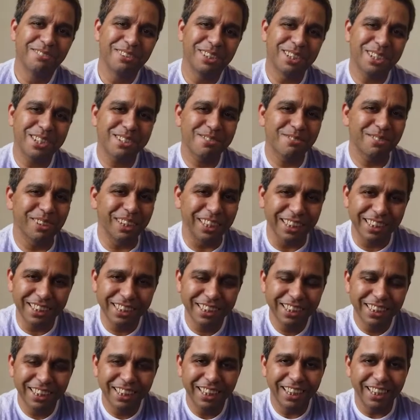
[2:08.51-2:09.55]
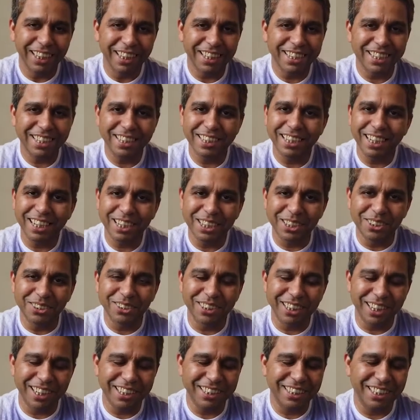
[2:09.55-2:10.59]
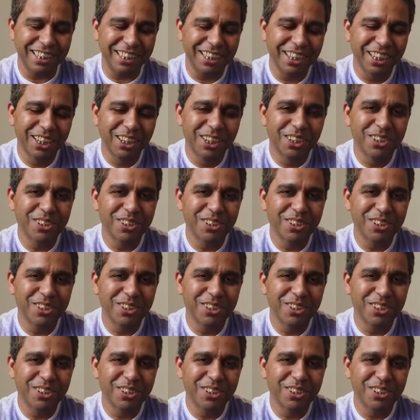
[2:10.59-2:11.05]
first one I still had no taxi